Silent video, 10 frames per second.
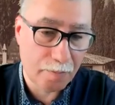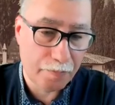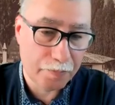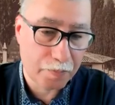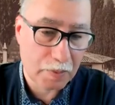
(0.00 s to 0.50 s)

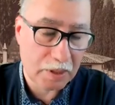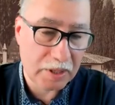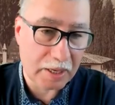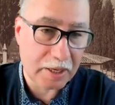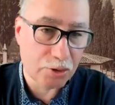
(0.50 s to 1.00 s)
As I
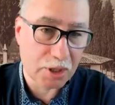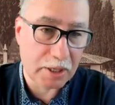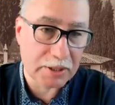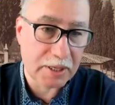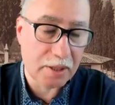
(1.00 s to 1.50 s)
already said,
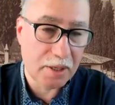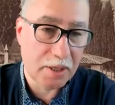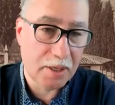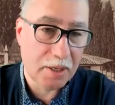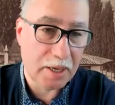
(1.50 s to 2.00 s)

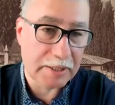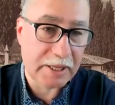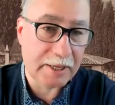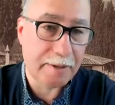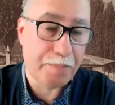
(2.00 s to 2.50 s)

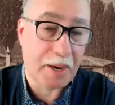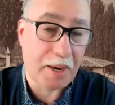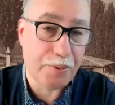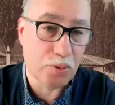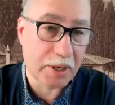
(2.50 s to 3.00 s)
the last
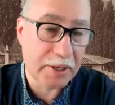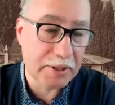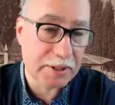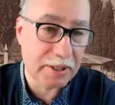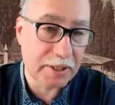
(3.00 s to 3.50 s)
Ukrainian
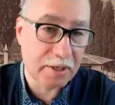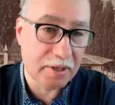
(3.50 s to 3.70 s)
flag